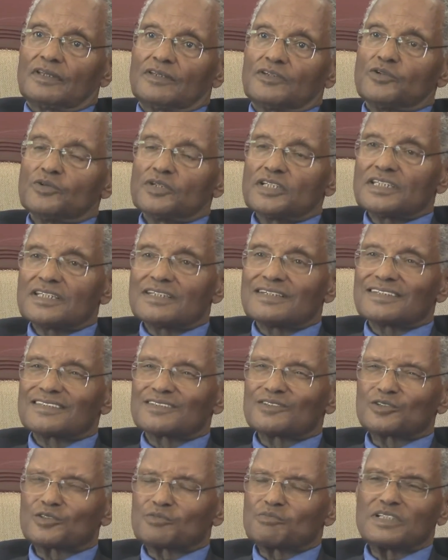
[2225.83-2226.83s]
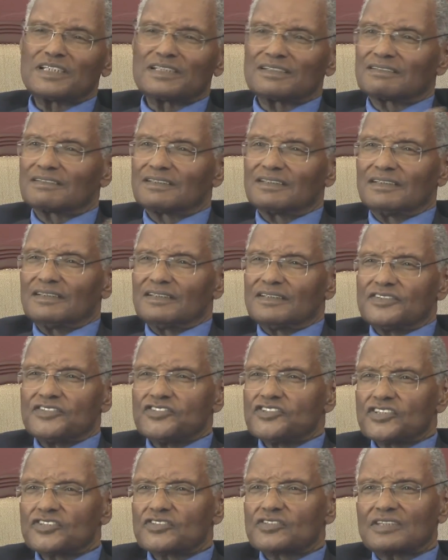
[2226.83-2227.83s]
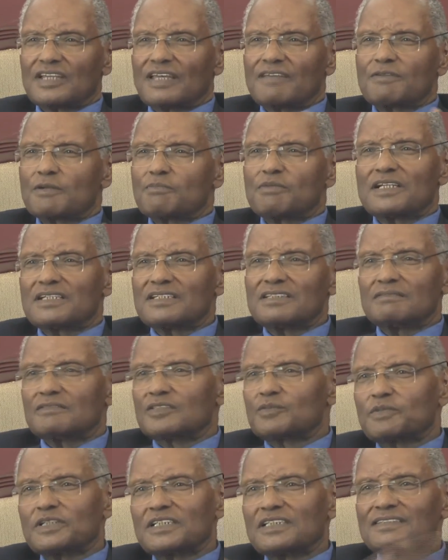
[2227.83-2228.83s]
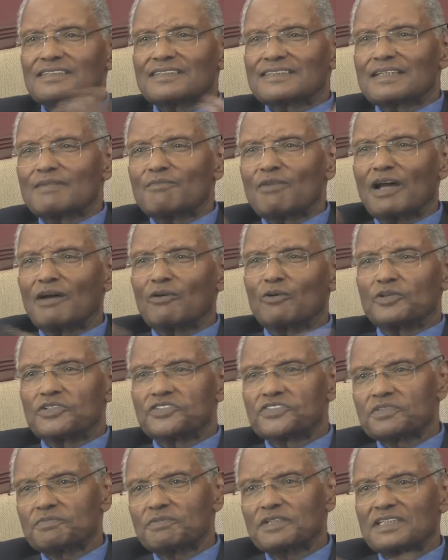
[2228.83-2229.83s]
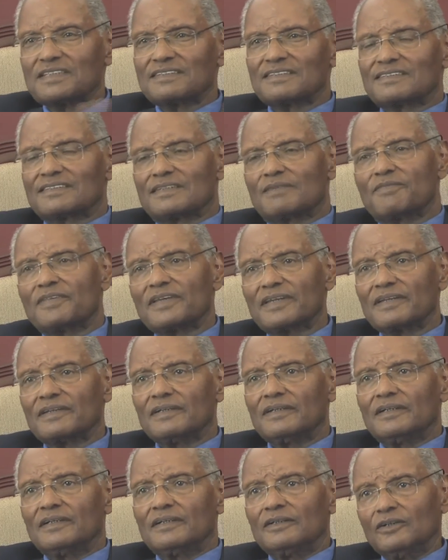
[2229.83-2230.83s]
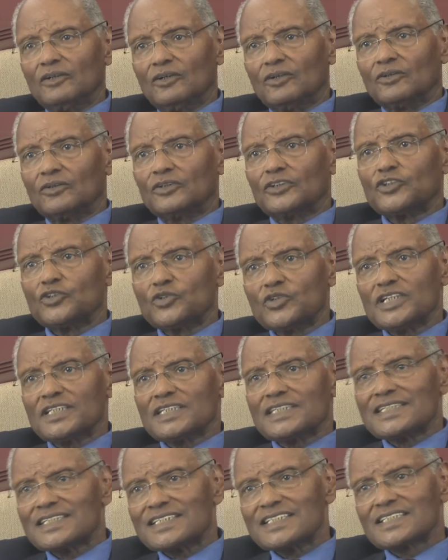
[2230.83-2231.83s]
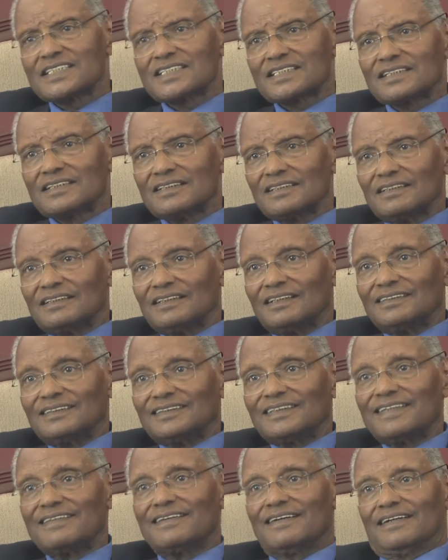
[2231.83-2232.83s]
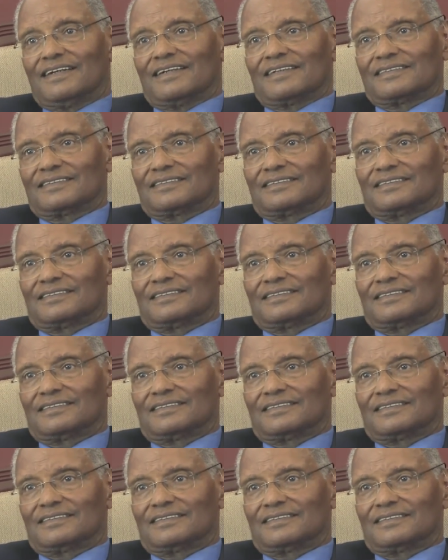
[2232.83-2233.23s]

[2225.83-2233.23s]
Unity does not mean just everybody speaking the same language, speaking the same thing. No, unity is in the heart.